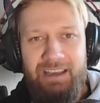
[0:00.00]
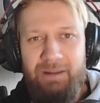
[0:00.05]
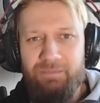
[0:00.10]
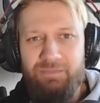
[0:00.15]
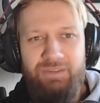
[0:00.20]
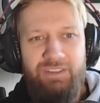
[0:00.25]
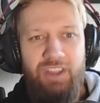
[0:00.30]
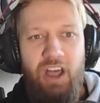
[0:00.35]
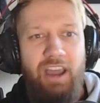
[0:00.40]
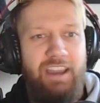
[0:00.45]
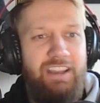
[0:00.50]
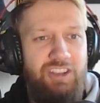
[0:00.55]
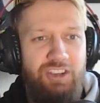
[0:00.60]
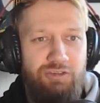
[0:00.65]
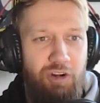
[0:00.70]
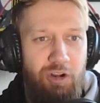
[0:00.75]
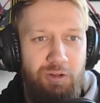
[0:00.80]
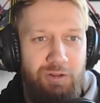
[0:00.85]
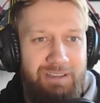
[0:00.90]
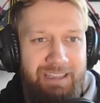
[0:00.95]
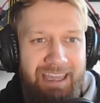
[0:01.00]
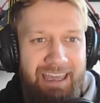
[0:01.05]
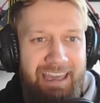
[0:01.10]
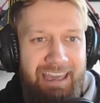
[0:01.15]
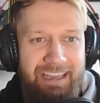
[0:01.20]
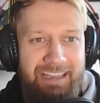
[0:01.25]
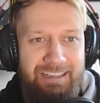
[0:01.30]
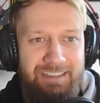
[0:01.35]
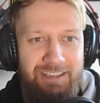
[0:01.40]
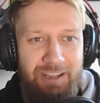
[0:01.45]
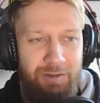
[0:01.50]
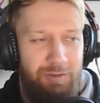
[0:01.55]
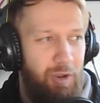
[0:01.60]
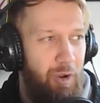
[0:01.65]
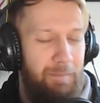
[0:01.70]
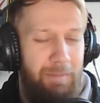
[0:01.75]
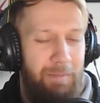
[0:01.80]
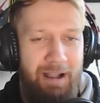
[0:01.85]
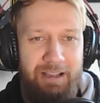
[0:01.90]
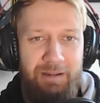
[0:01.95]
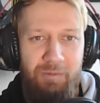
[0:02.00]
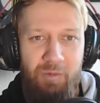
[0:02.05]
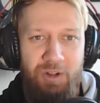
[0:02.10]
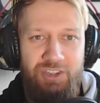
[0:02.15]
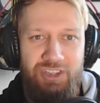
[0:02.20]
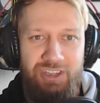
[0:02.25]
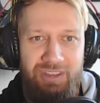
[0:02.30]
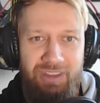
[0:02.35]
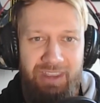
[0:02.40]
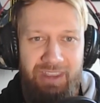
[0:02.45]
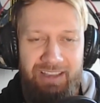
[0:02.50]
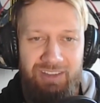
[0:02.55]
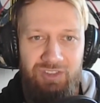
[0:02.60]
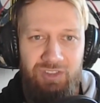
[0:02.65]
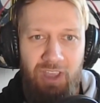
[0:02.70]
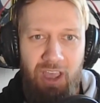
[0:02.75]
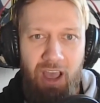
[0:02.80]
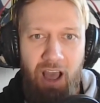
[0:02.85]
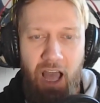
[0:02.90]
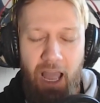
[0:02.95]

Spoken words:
9-year-old kid, you know, going back and watching this,